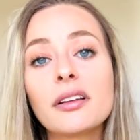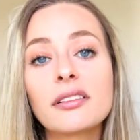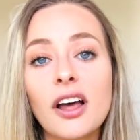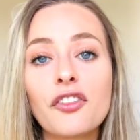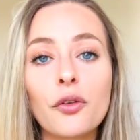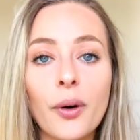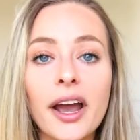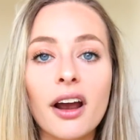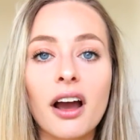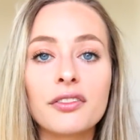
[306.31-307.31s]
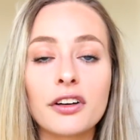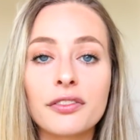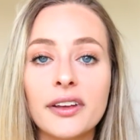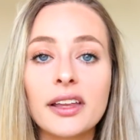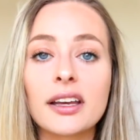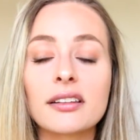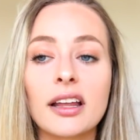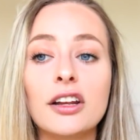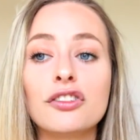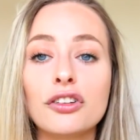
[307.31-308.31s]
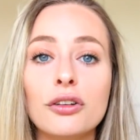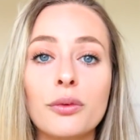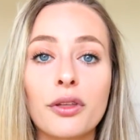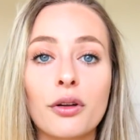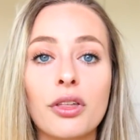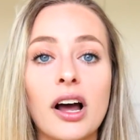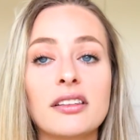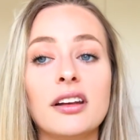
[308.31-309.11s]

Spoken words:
self-aware of your feelings and in tune with your thoughts.